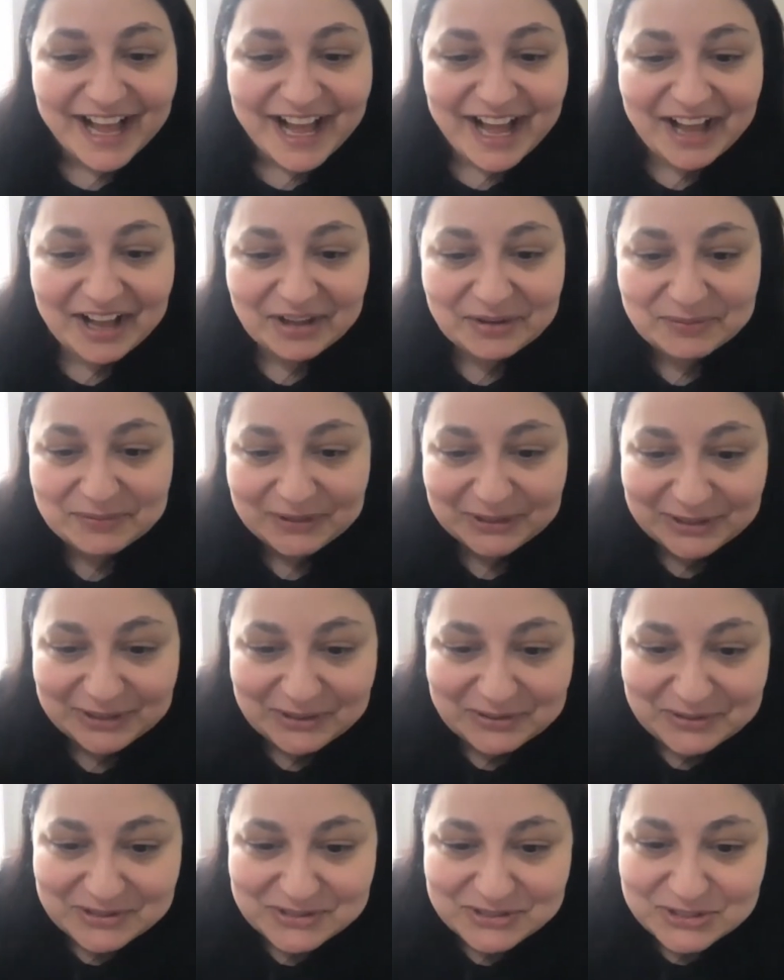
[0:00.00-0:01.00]

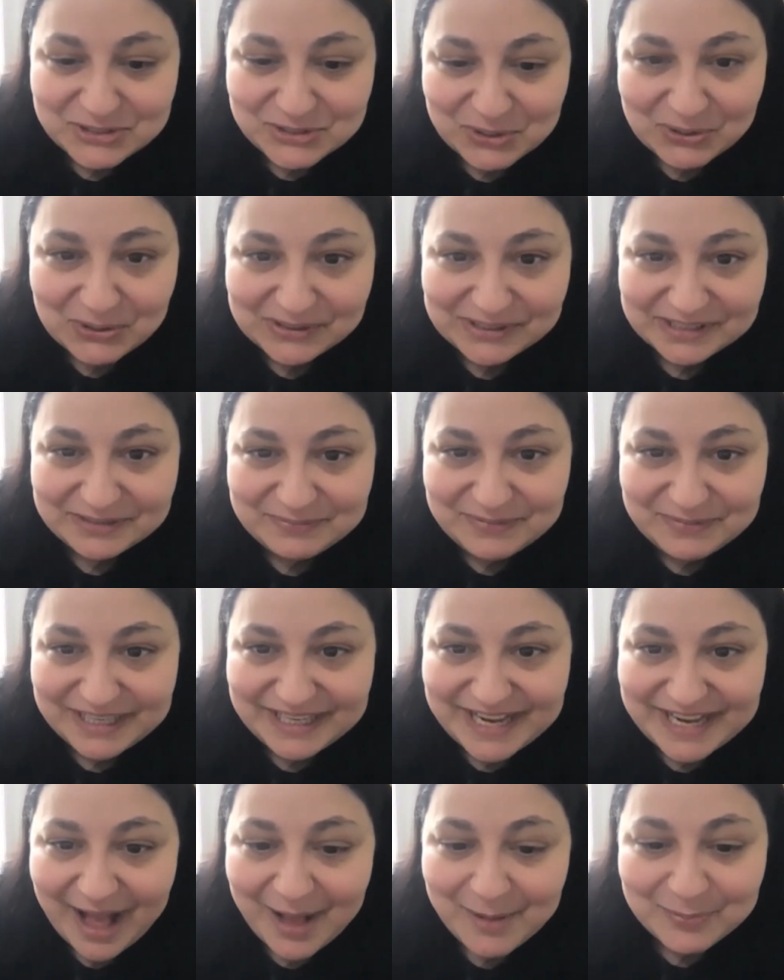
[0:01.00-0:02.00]
Hello to Joel in
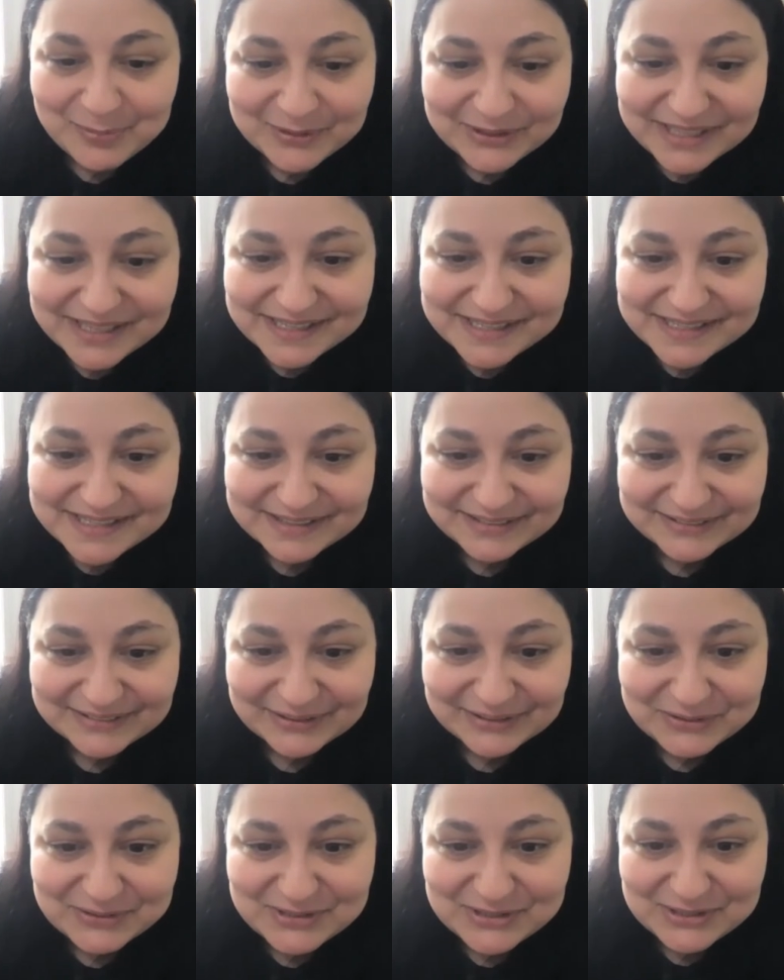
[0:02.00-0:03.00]
Minneapolis.
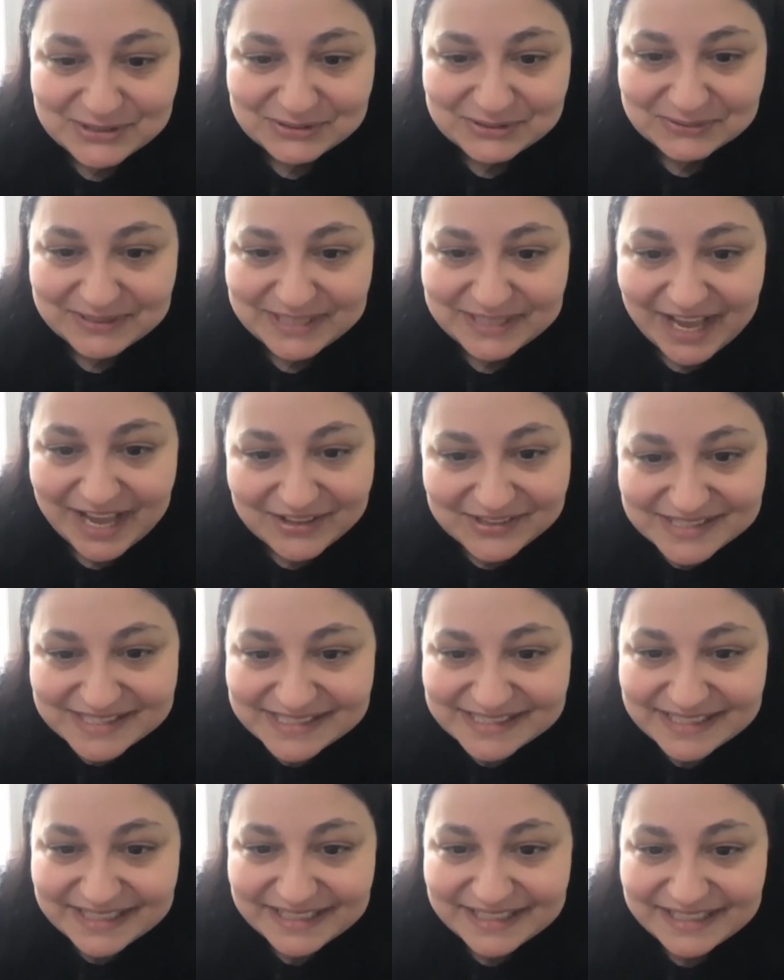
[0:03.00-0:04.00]
Hello to
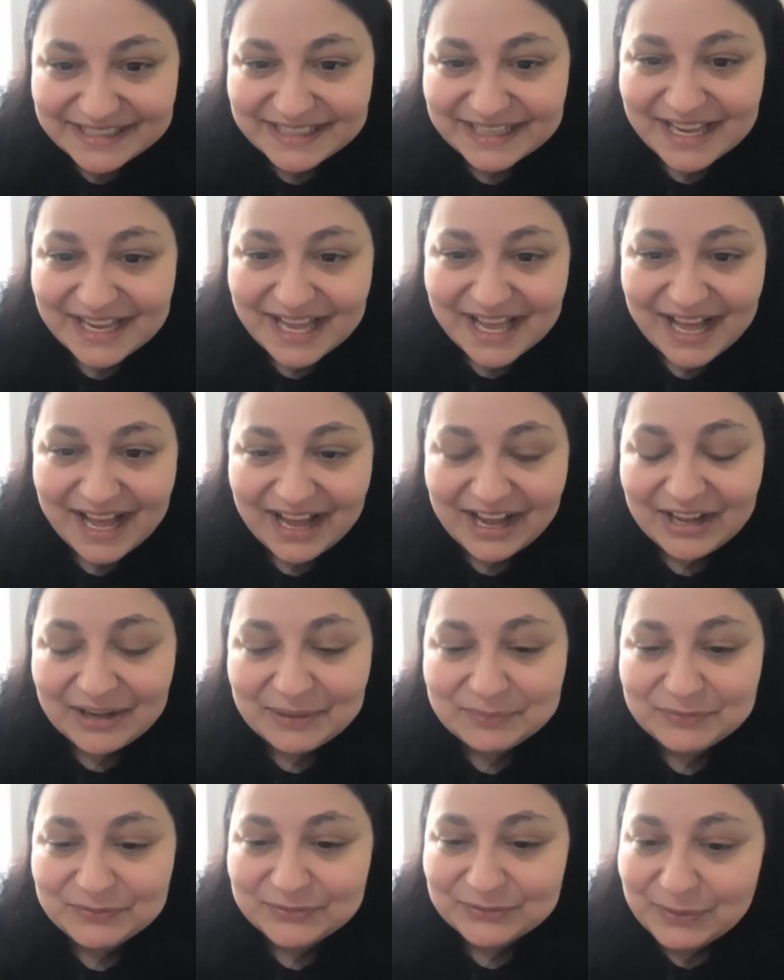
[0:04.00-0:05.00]
Kelsey.
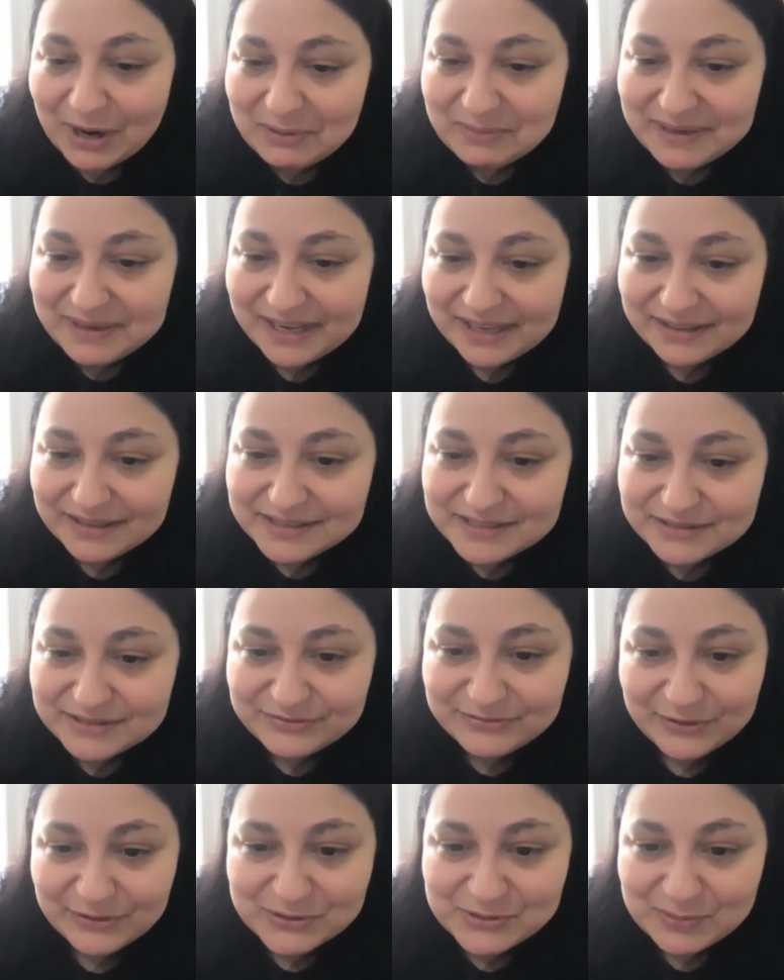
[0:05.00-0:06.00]
Wow, we got lots
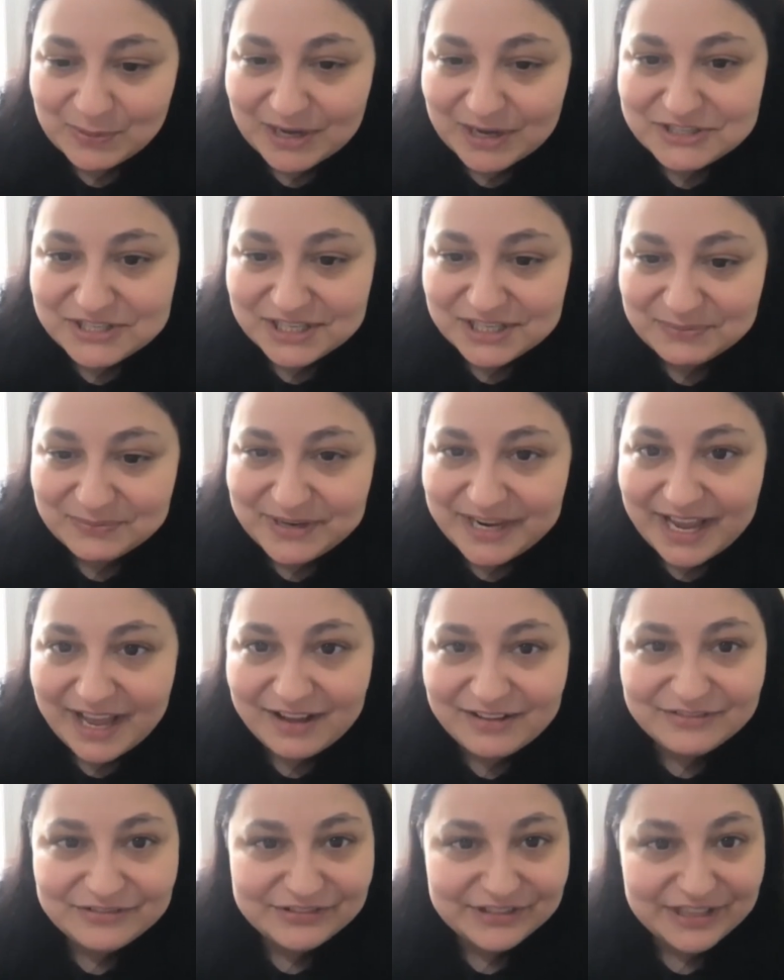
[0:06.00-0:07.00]
of folks watching, and we
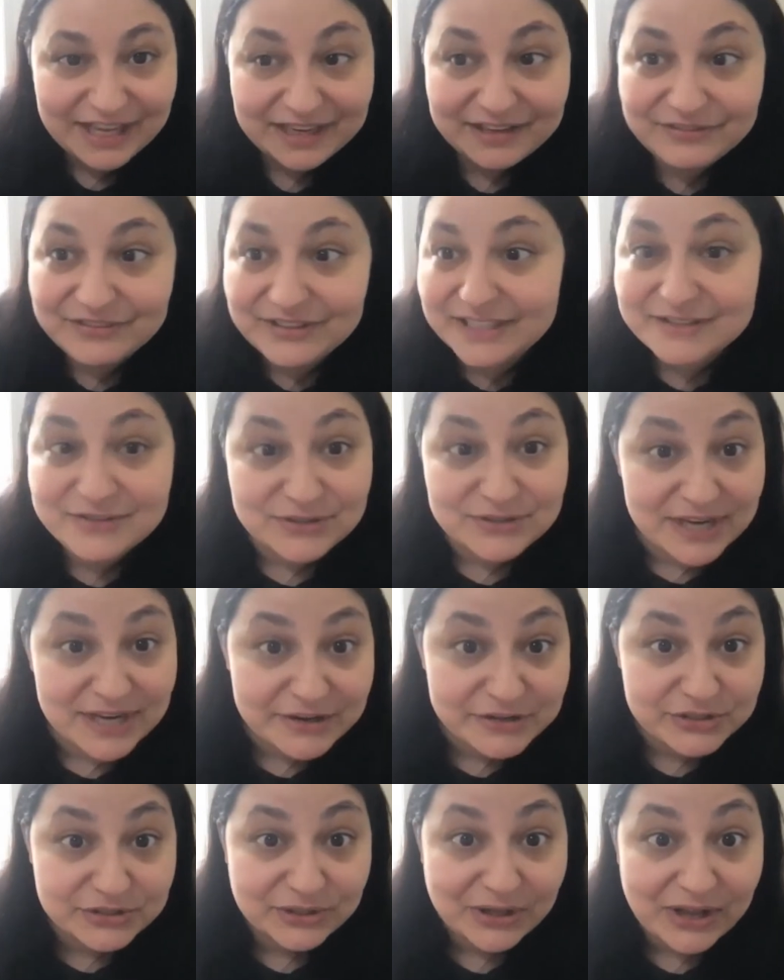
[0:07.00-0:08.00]
have kind of an
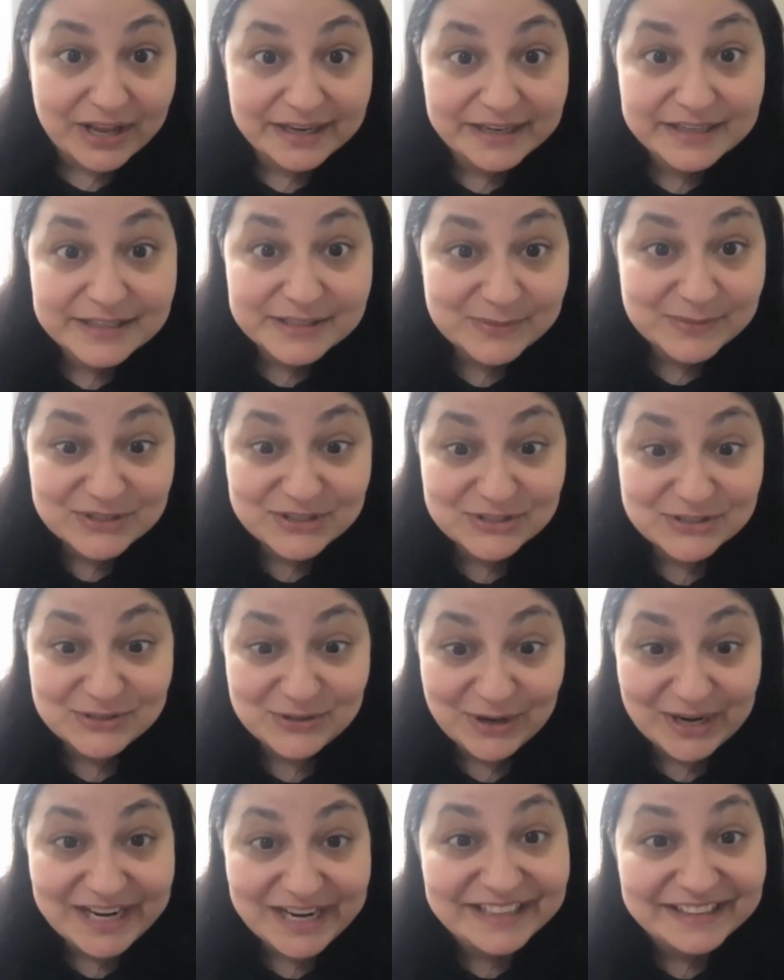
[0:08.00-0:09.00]
international audience, which is
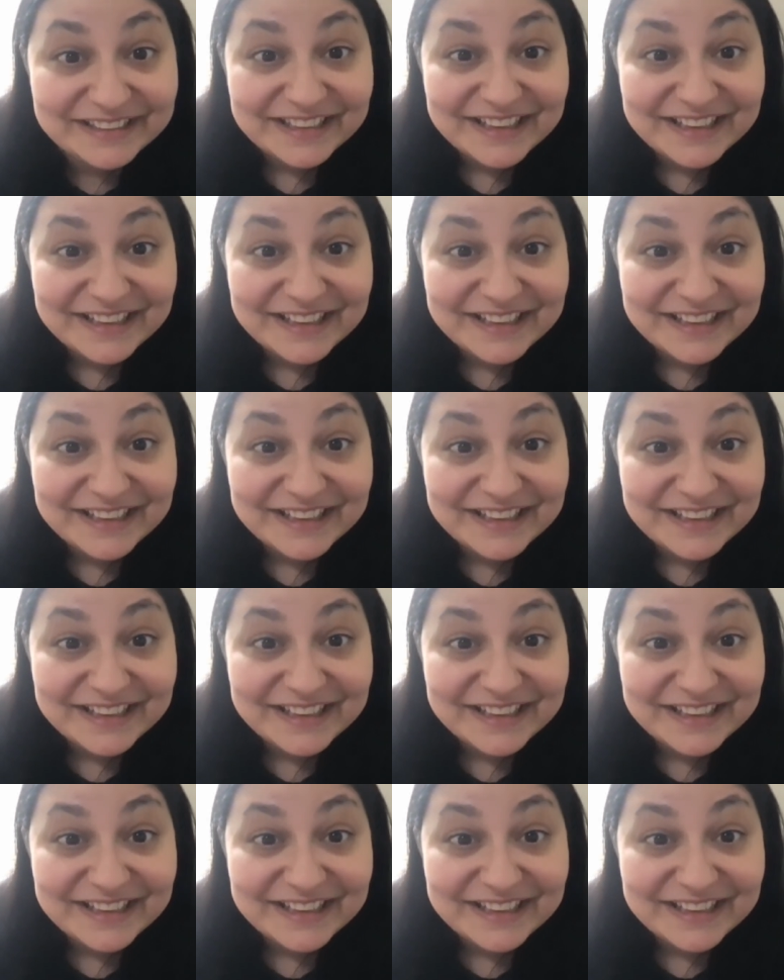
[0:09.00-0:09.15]
great.